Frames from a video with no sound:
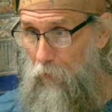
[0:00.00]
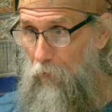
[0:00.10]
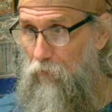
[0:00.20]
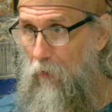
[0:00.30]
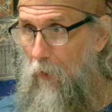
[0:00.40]

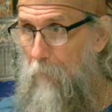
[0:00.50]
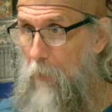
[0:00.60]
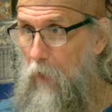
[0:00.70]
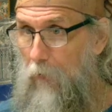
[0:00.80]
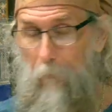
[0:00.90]
Church,
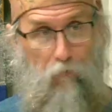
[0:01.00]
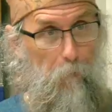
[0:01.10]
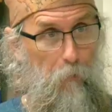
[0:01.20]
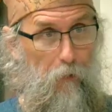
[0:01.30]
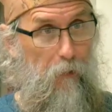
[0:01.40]
Mel
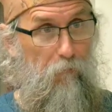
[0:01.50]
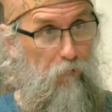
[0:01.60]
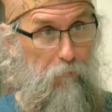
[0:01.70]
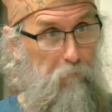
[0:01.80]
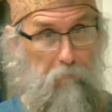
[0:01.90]
Gibson
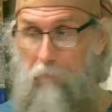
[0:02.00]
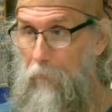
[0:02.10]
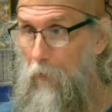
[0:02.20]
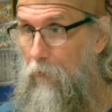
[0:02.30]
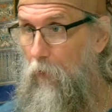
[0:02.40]
believes
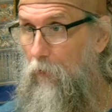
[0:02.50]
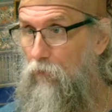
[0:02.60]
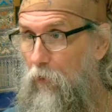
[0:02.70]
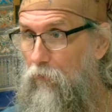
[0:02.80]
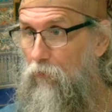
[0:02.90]
they're the only
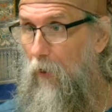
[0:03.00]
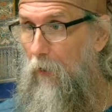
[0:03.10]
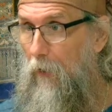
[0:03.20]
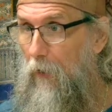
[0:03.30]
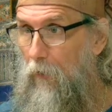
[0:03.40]
church.
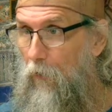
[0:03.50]
He